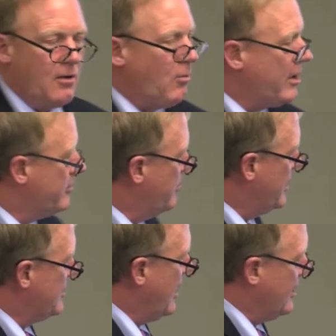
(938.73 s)
while
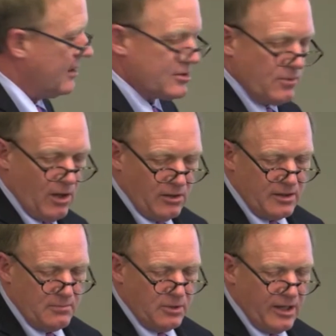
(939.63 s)
maintaining its
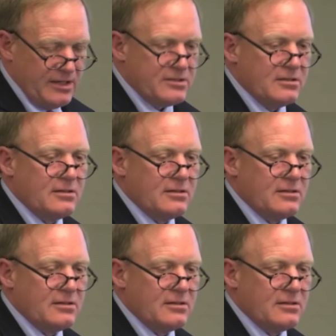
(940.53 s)
quality of place.